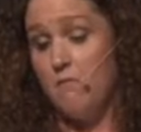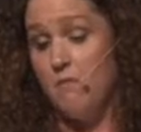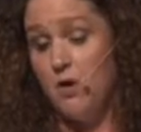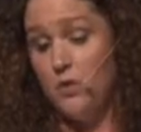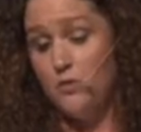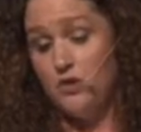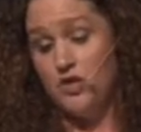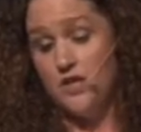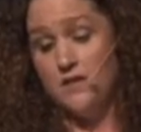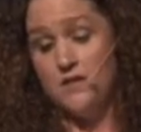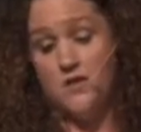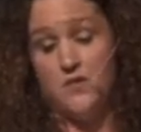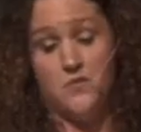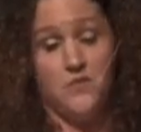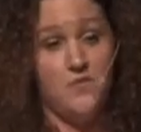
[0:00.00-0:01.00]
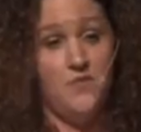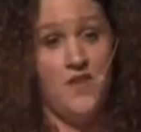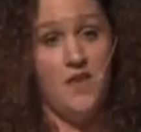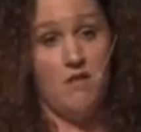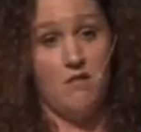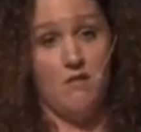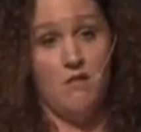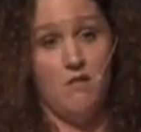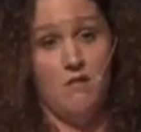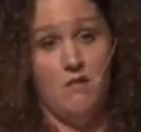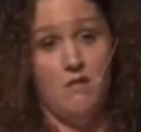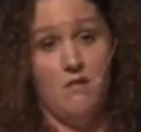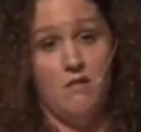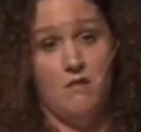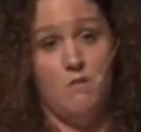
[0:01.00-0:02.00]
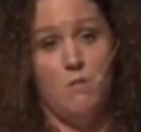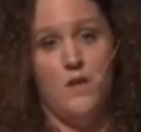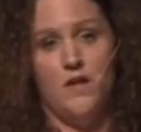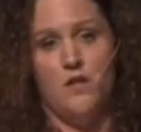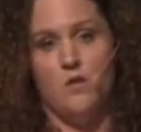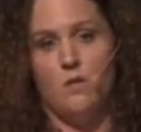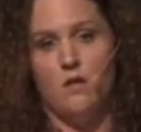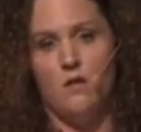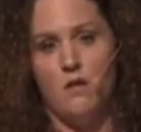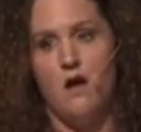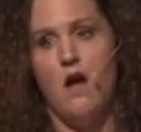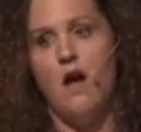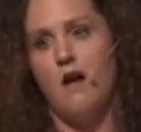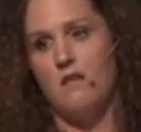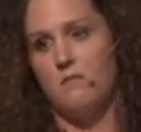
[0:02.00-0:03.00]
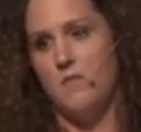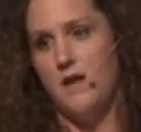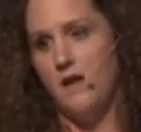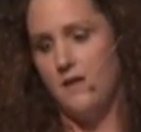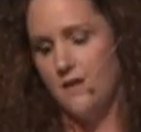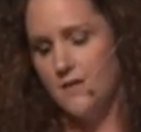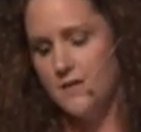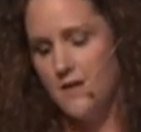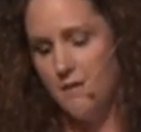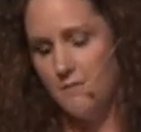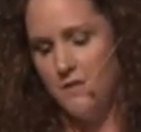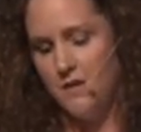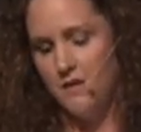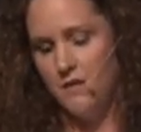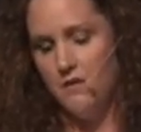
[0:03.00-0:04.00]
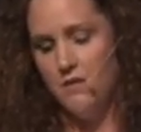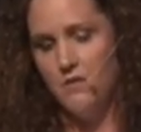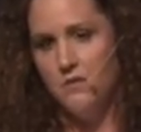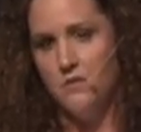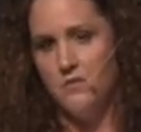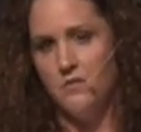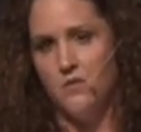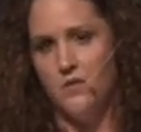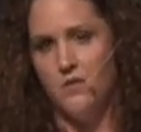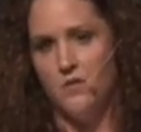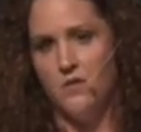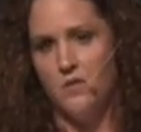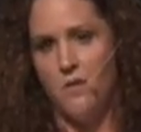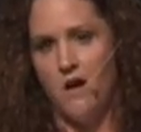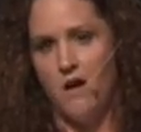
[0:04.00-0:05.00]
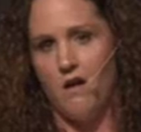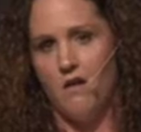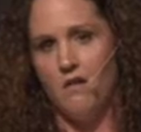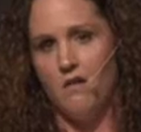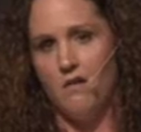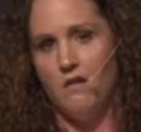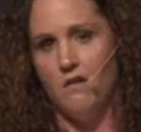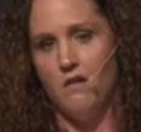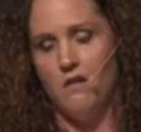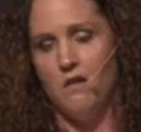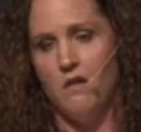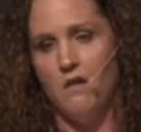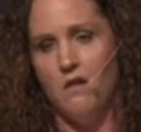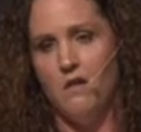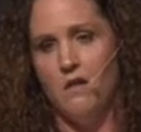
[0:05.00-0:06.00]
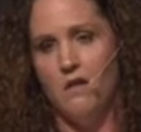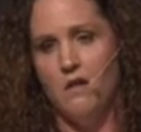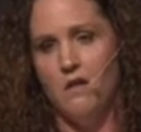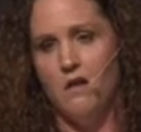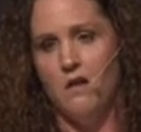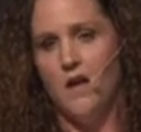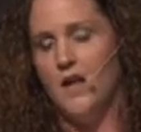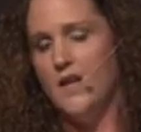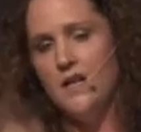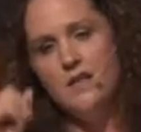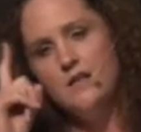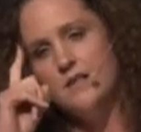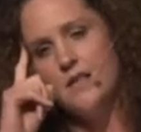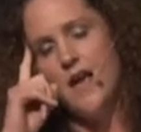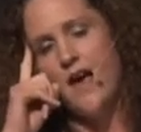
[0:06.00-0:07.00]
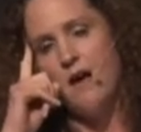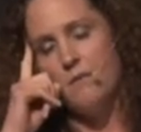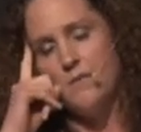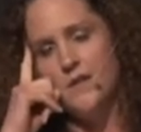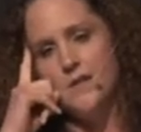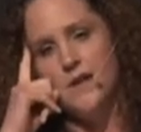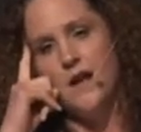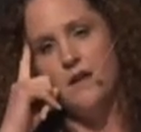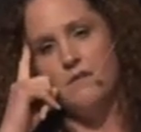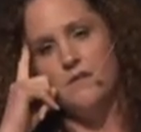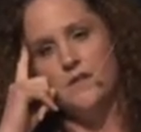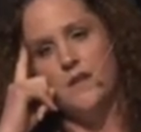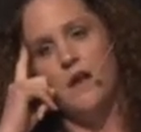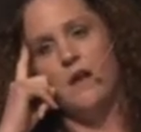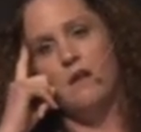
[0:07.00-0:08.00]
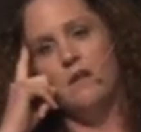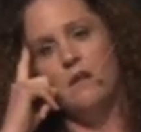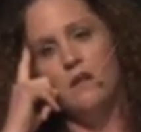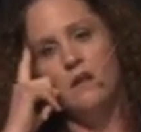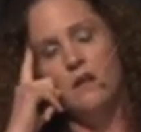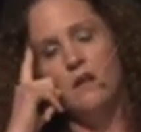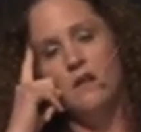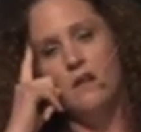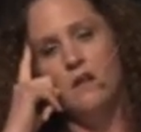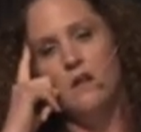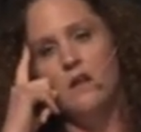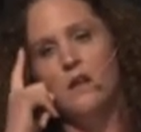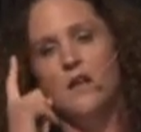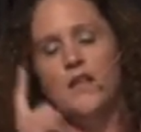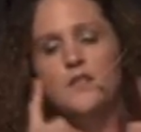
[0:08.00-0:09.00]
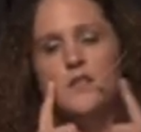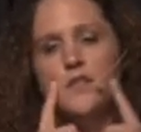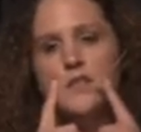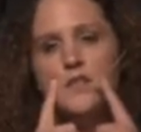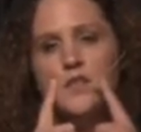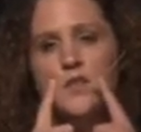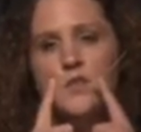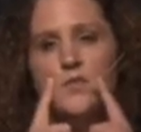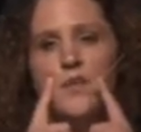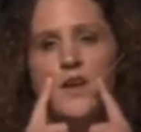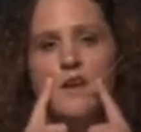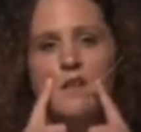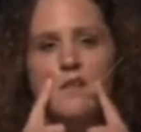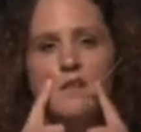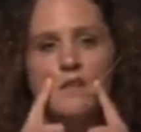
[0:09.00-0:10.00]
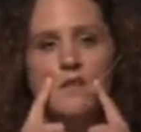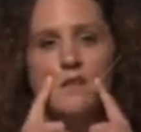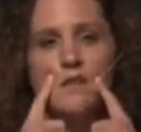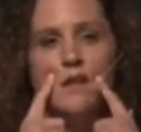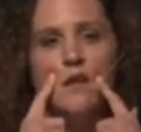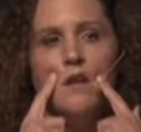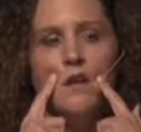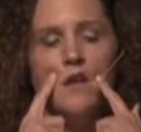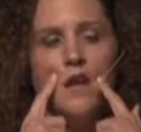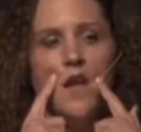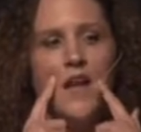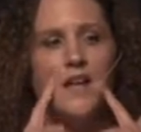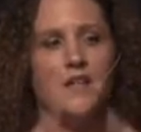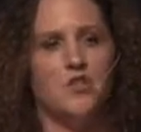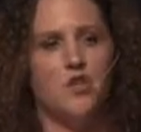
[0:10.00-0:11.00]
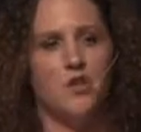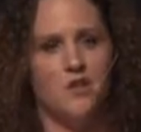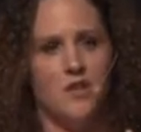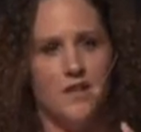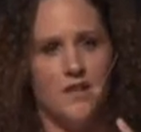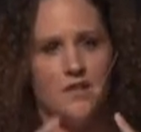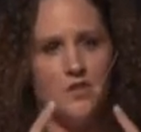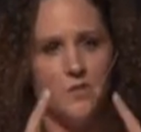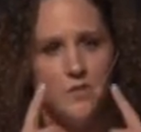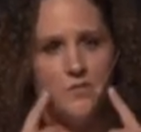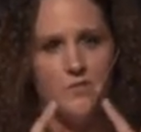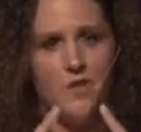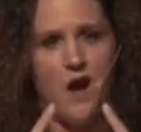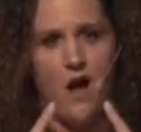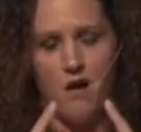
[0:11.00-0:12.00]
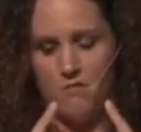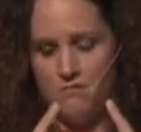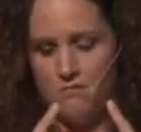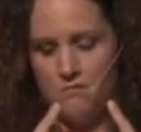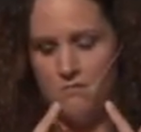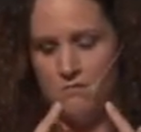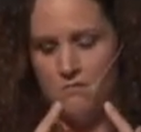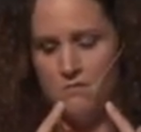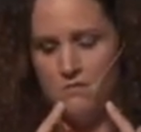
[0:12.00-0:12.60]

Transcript: the emotions you feel when you are not being accepted for who you are? And he didn't tap the side of his head. He took his two fingers and he turned it into a frown.